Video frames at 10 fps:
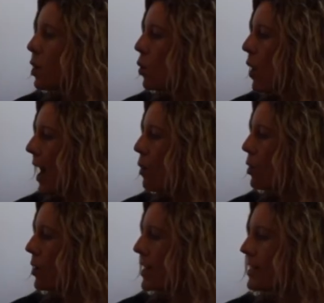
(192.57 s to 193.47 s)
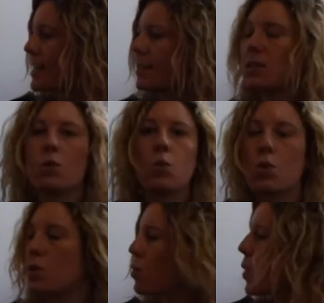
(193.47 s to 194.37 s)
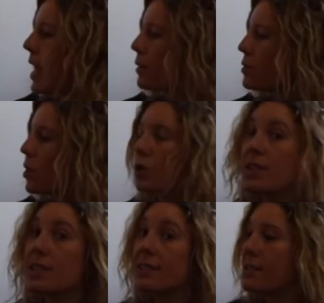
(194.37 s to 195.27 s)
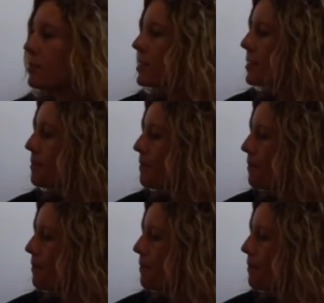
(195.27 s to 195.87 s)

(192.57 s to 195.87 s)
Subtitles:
or how long it takes to walk around on stilts.